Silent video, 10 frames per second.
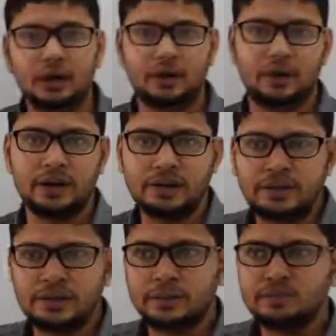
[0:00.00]
countries
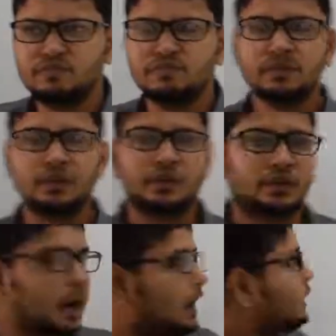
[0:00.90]

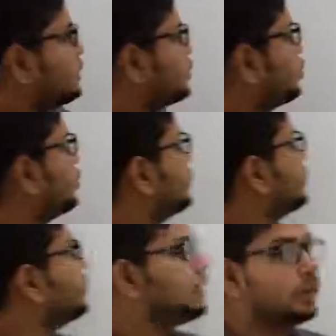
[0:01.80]
try to
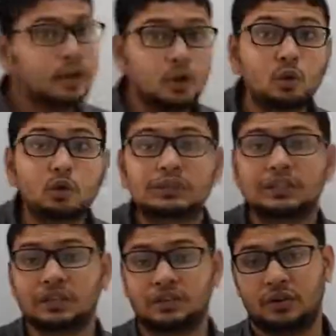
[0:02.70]
reduce
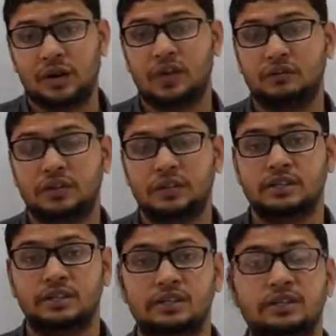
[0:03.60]
the trade with
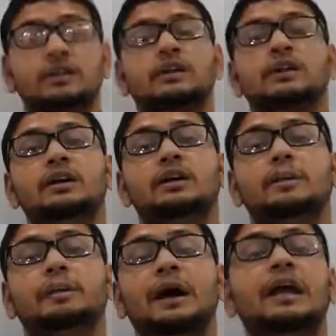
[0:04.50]
each other
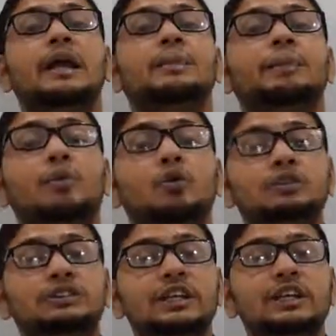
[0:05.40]
by
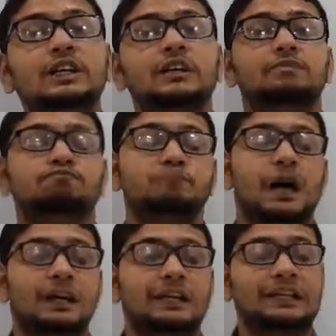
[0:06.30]
imposing
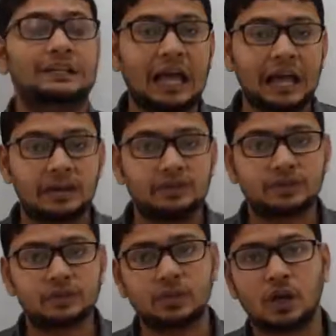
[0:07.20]
either
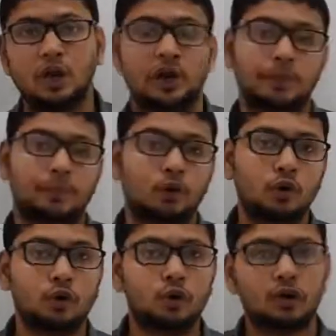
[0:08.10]
tariffs or
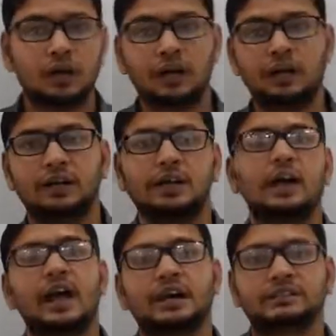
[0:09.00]
import quota,
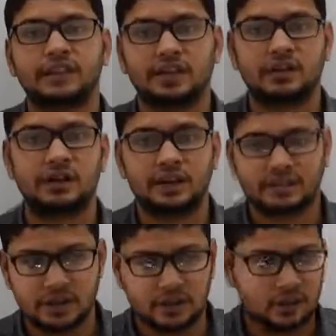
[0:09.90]
etc.,
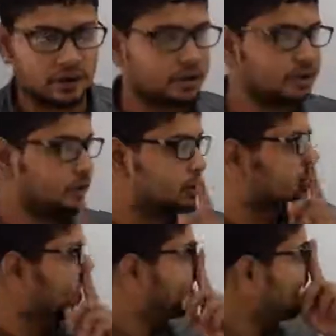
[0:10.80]
etc.
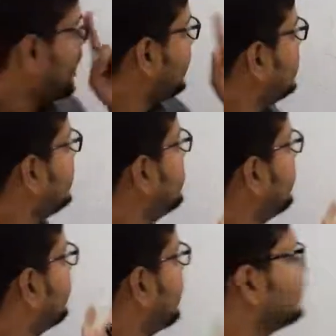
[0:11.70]
So idea
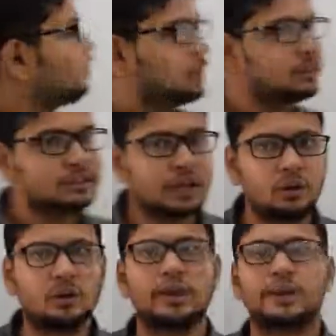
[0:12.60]
behind trade war is that
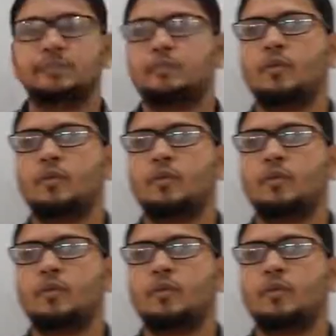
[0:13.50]
okay,